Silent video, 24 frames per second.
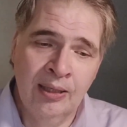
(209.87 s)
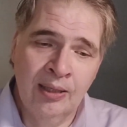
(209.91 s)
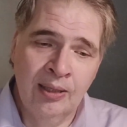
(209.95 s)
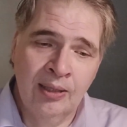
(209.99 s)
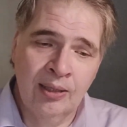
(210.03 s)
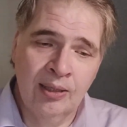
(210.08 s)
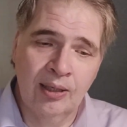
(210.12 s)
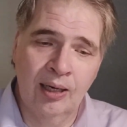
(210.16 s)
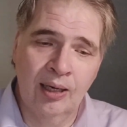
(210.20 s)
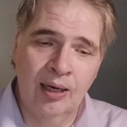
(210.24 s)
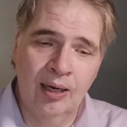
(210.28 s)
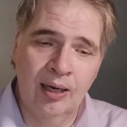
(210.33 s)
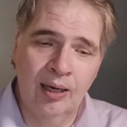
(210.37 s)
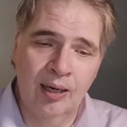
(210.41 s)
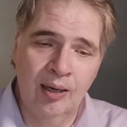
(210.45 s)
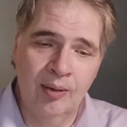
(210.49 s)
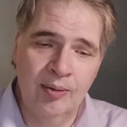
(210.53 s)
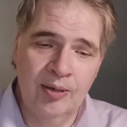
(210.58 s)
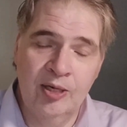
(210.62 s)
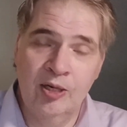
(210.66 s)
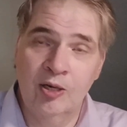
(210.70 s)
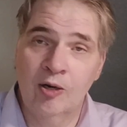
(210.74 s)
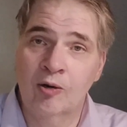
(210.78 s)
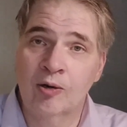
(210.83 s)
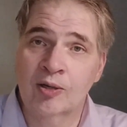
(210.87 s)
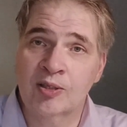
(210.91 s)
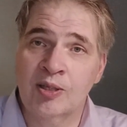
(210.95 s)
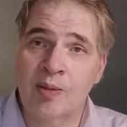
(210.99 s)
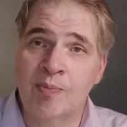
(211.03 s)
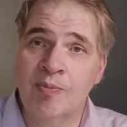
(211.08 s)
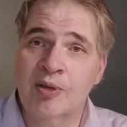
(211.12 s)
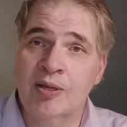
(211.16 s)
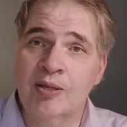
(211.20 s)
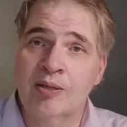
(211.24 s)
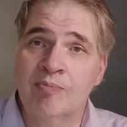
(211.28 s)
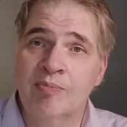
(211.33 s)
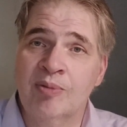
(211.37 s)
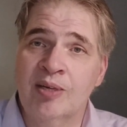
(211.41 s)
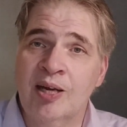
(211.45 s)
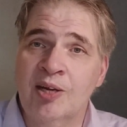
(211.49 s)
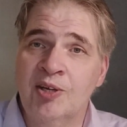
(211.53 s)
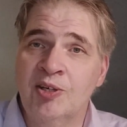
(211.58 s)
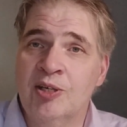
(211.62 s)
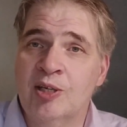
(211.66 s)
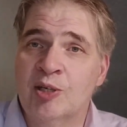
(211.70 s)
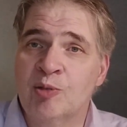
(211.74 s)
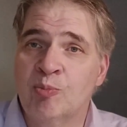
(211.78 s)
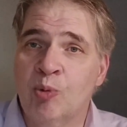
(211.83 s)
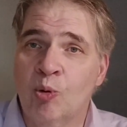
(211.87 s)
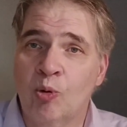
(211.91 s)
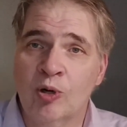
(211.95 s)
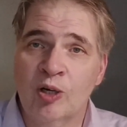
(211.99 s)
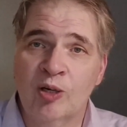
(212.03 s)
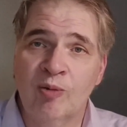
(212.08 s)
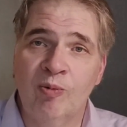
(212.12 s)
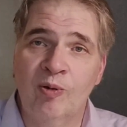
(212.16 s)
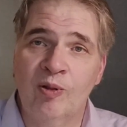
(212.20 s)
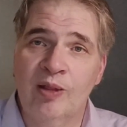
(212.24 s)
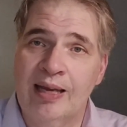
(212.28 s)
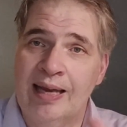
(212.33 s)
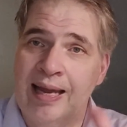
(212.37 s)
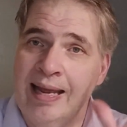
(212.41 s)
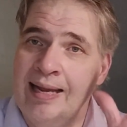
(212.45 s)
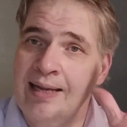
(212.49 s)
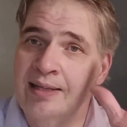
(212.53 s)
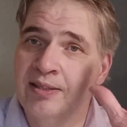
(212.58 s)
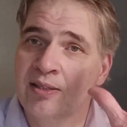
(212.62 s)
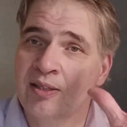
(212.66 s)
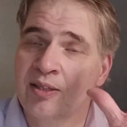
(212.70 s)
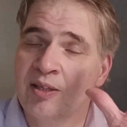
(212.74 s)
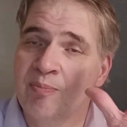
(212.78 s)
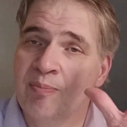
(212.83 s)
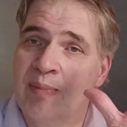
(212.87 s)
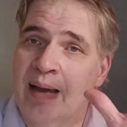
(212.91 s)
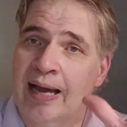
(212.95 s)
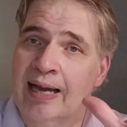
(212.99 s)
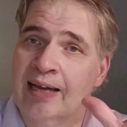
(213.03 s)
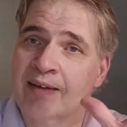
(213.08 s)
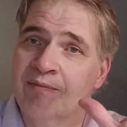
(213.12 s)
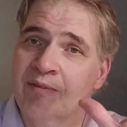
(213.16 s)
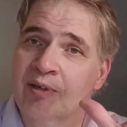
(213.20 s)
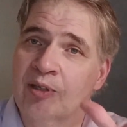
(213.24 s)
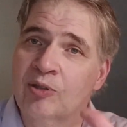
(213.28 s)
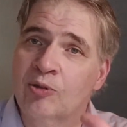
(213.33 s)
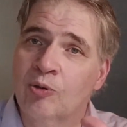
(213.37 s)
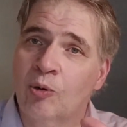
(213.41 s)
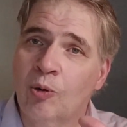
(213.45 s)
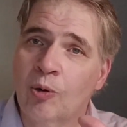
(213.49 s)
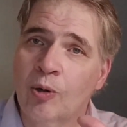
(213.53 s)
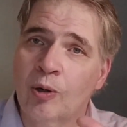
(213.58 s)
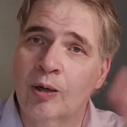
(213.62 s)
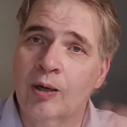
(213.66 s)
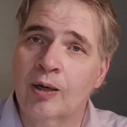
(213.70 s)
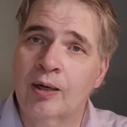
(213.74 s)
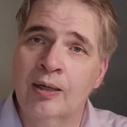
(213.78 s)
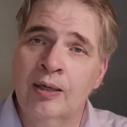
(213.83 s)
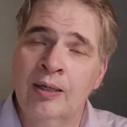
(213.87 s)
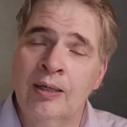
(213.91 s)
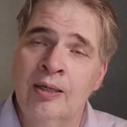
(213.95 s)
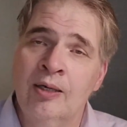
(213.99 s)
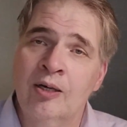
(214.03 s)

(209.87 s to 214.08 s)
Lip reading: Something that potentially is portable that hangs on the back of a door,